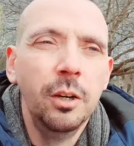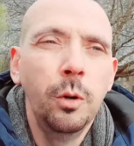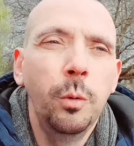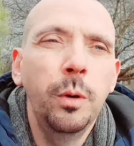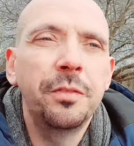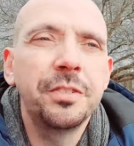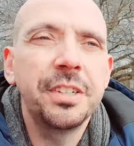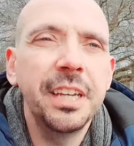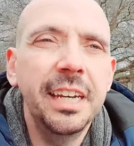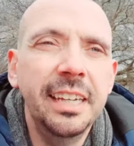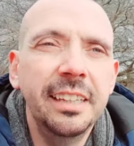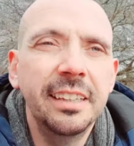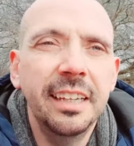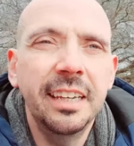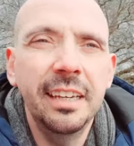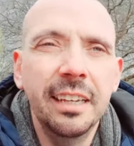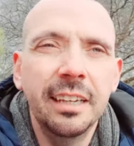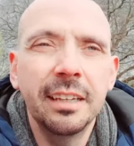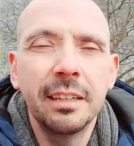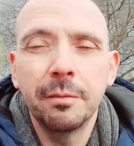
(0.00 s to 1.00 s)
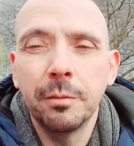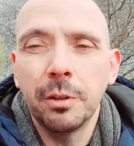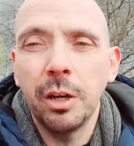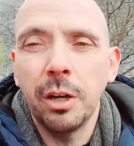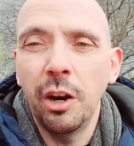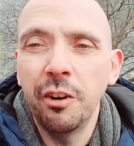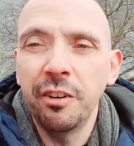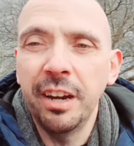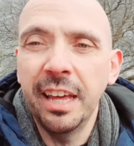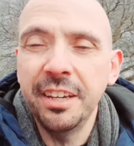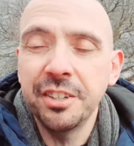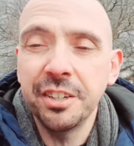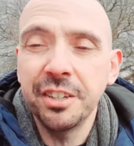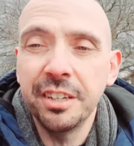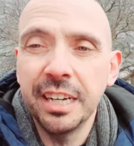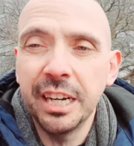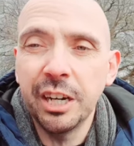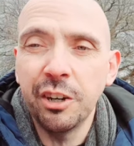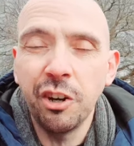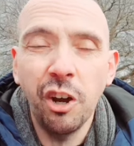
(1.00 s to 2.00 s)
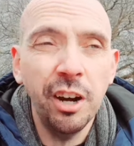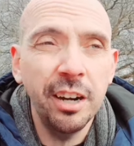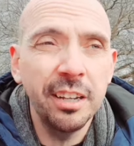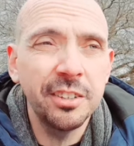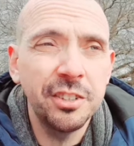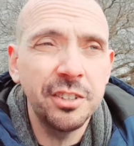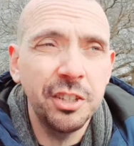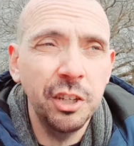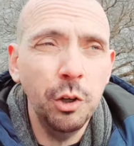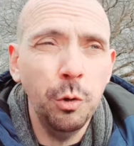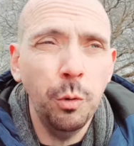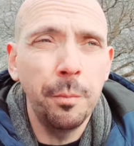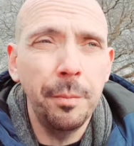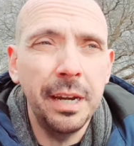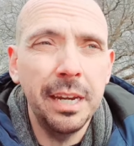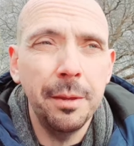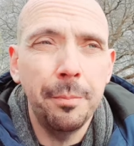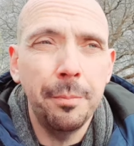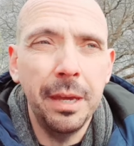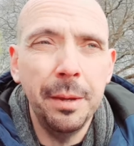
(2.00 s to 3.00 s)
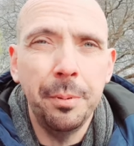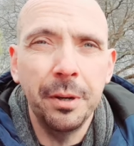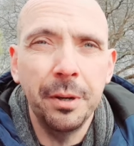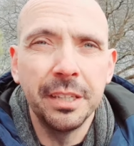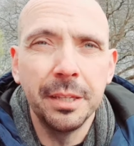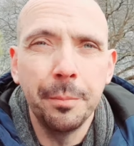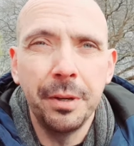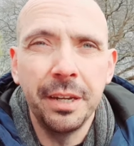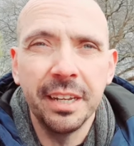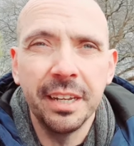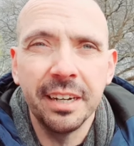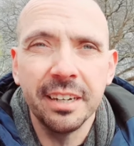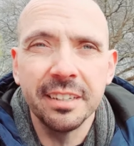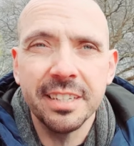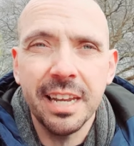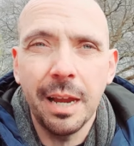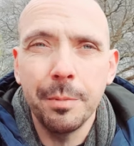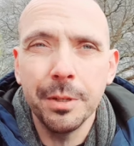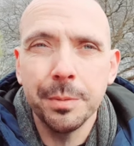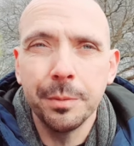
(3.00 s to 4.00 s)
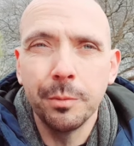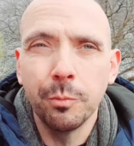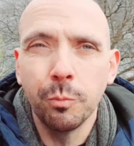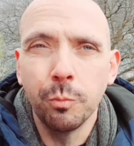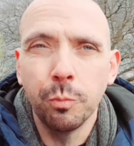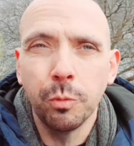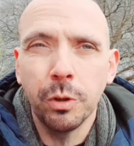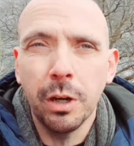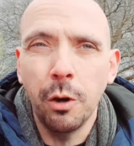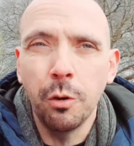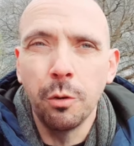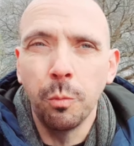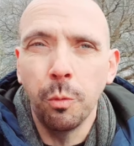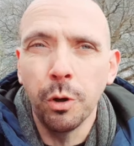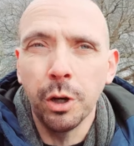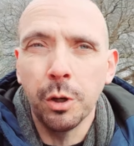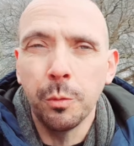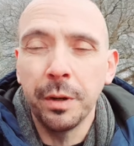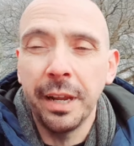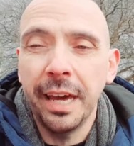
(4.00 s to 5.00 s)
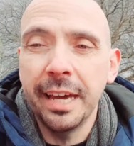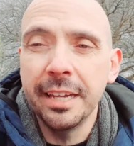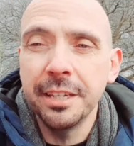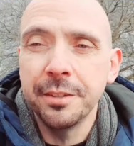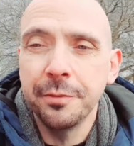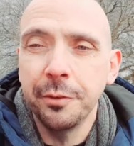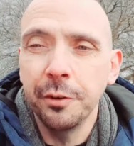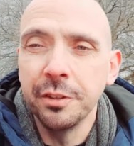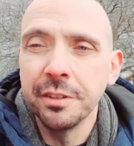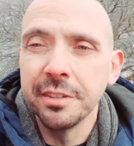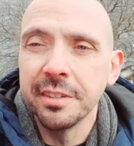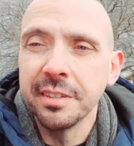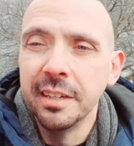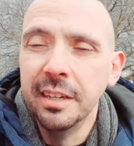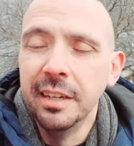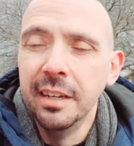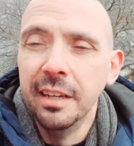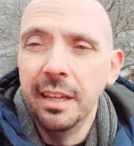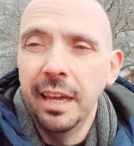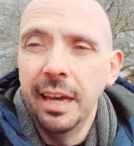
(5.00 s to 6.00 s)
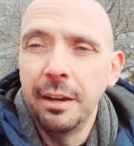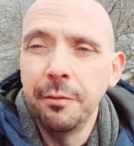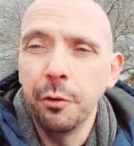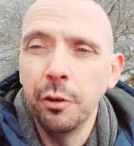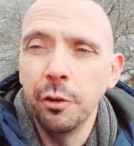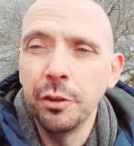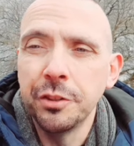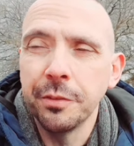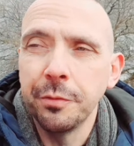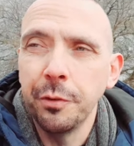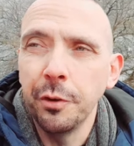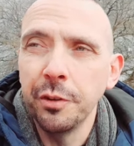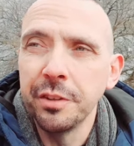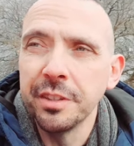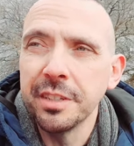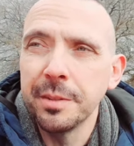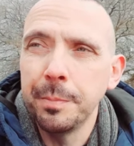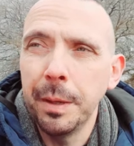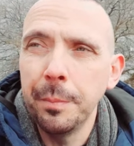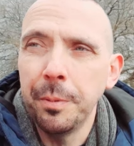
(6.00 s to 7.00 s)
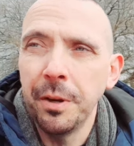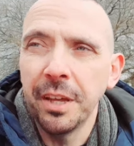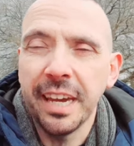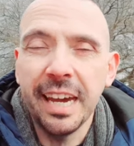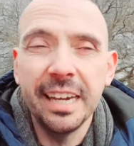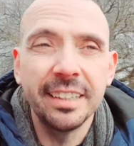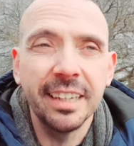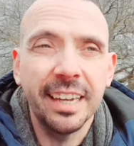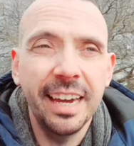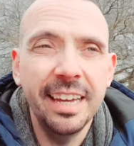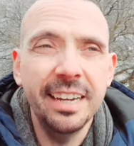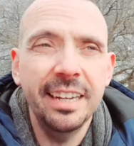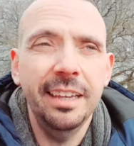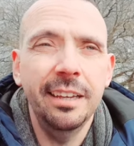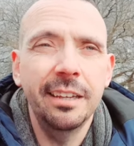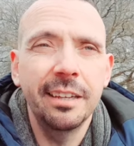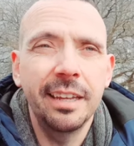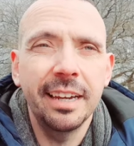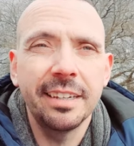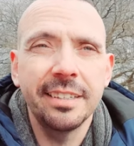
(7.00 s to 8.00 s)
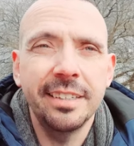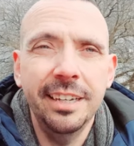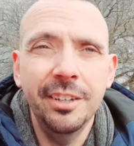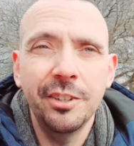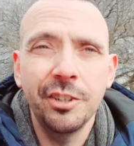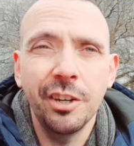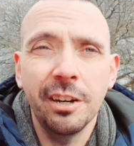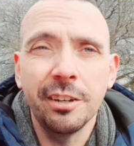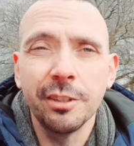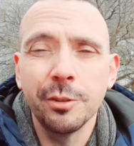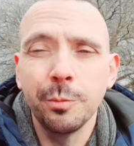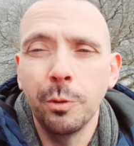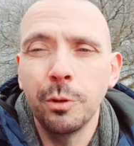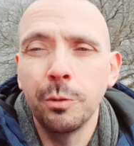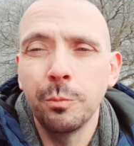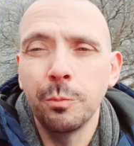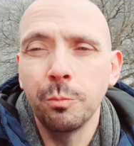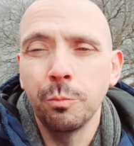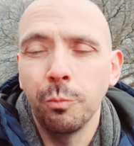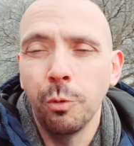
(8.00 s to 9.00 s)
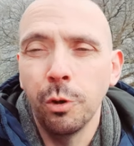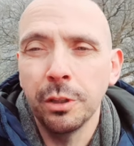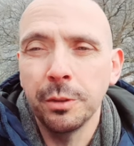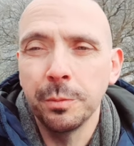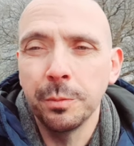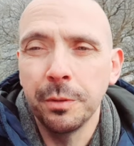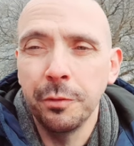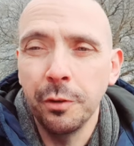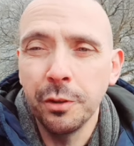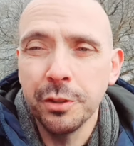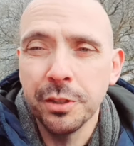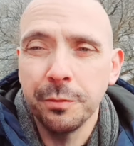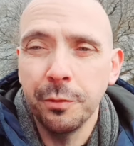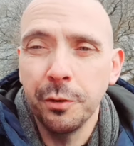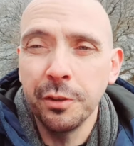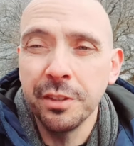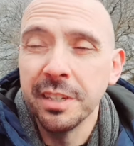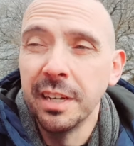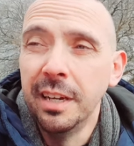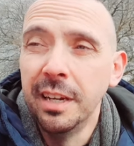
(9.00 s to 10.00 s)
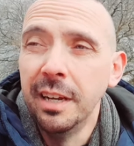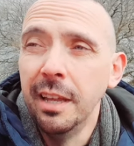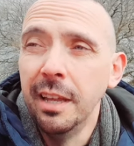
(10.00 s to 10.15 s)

We've seen the correlation here in Ireland too, where many people in the political establishment go and work with hedge funds and vulture funds. People like Enda Kenny, ex-Taoiseach, has worked with vulture funds.